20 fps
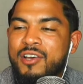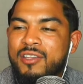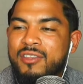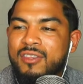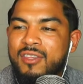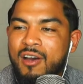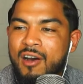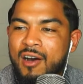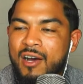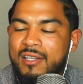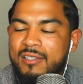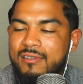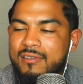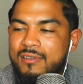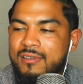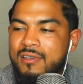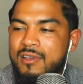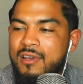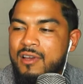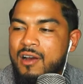
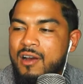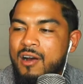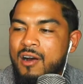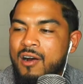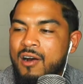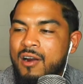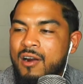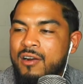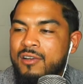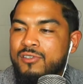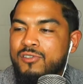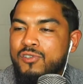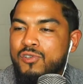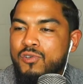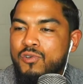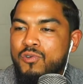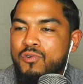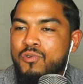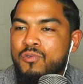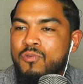thoughts are
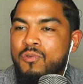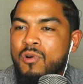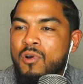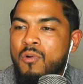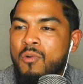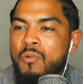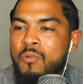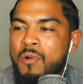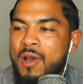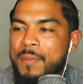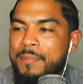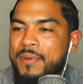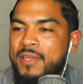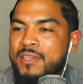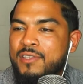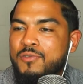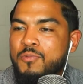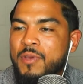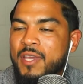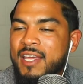two
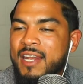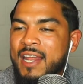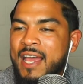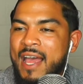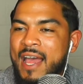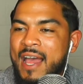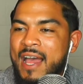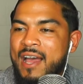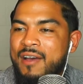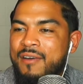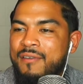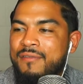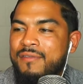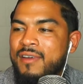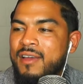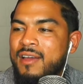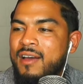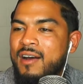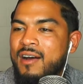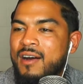weapons we can have
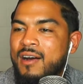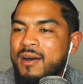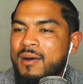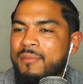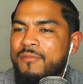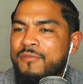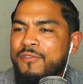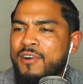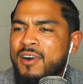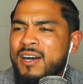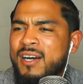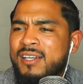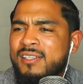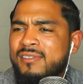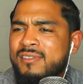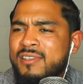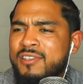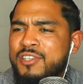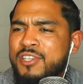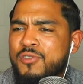for
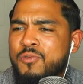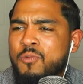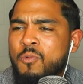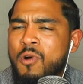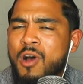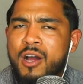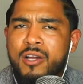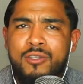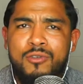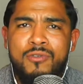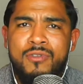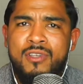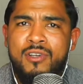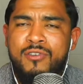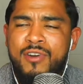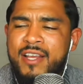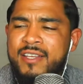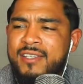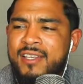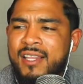us to just walk through the
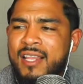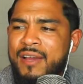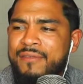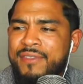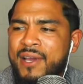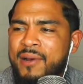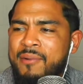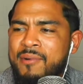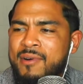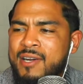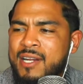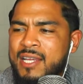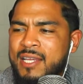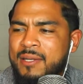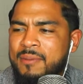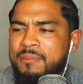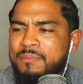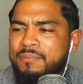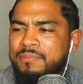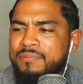crazy life that we're
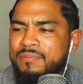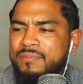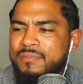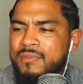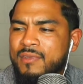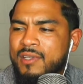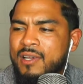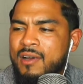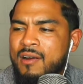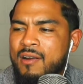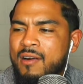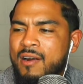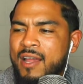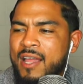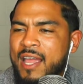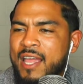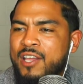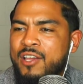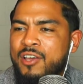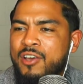in. All right.
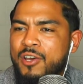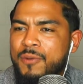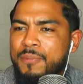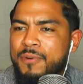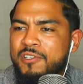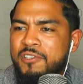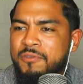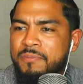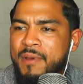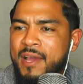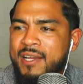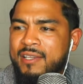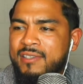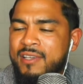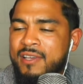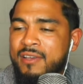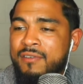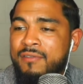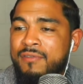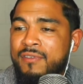A good
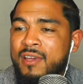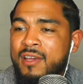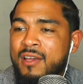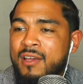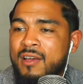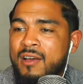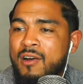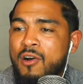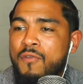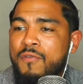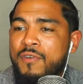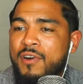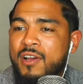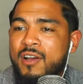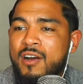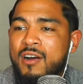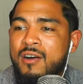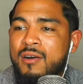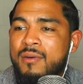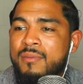perspective
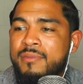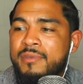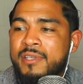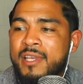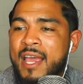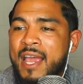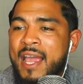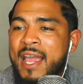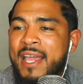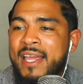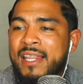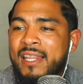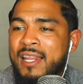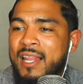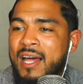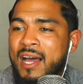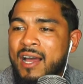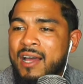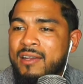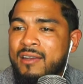overcomes a
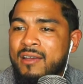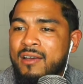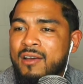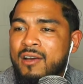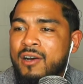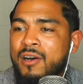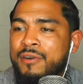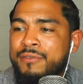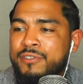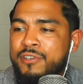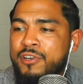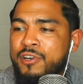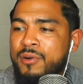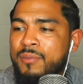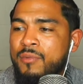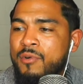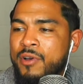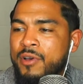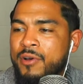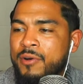lot of
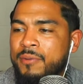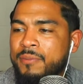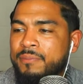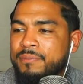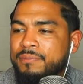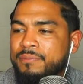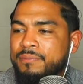turmoil.